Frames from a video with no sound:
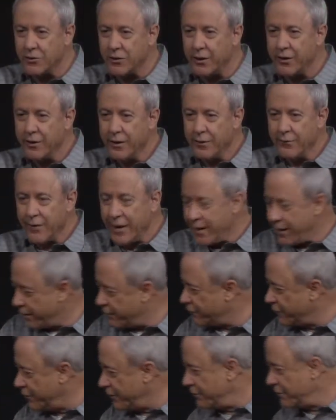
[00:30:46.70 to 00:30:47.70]
are going,
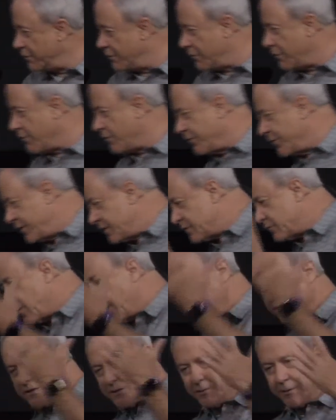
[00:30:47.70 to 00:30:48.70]
Man, we know all this.
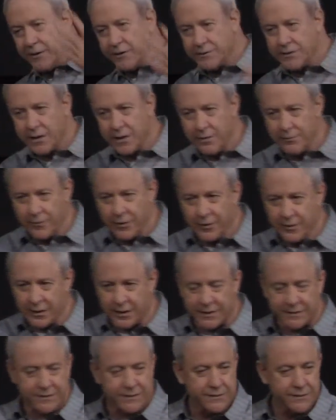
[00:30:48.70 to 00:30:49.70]
Why are you spending time on
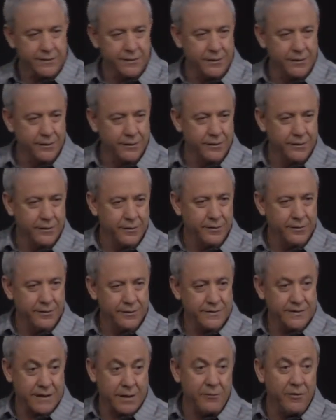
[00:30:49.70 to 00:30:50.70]
this?
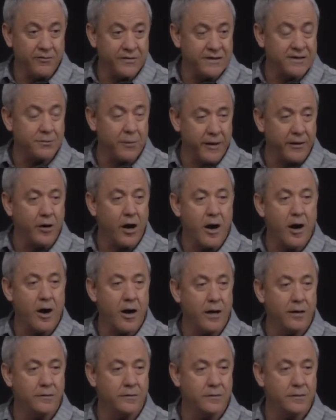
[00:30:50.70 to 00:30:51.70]
Some of us may
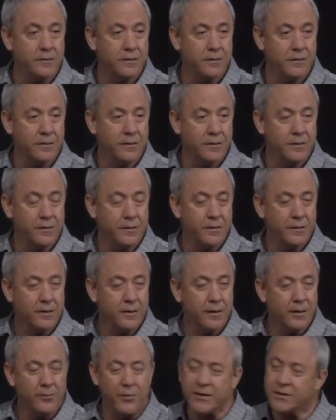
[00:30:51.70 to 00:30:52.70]
not.
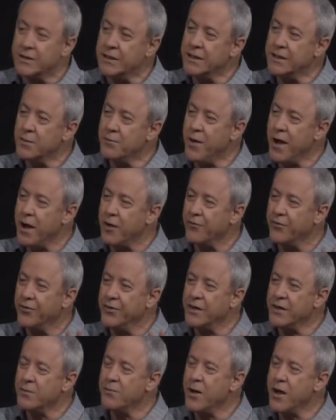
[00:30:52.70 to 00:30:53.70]
But think about,
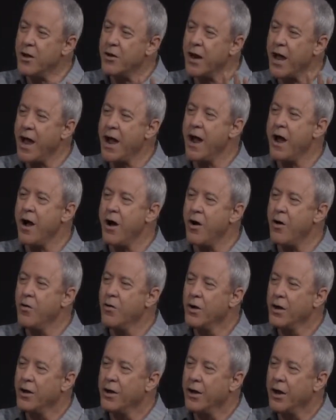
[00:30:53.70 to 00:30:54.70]
think about
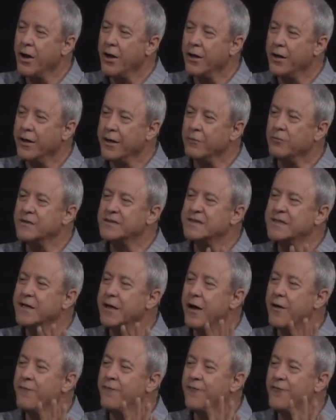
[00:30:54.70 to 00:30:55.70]
how it
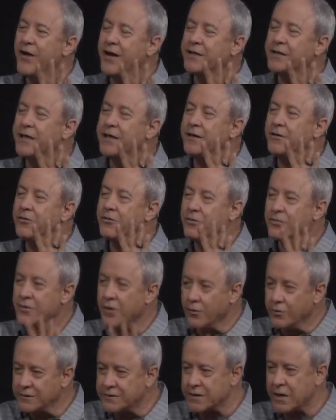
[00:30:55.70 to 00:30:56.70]
was affecting
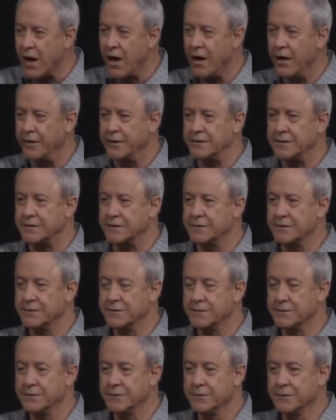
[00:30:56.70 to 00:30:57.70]
those guys.
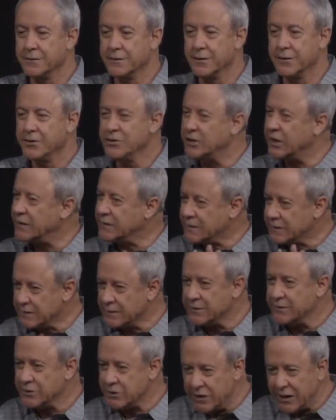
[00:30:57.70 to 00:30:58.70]

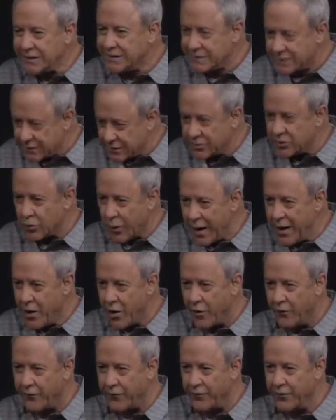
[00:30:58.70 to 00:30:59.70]
Just, just the
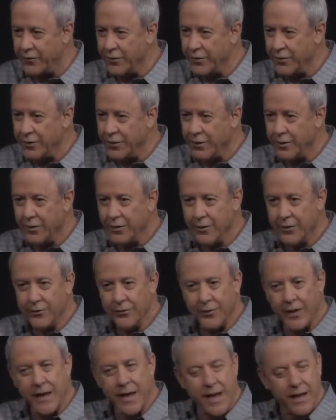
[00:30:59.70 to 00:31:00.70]
12.
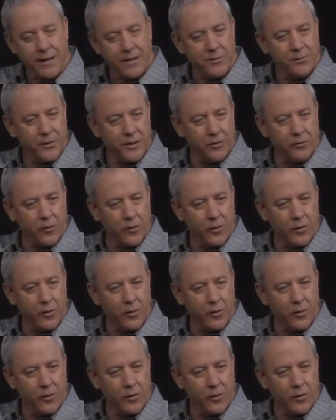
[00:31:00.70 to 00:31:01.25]
They had to be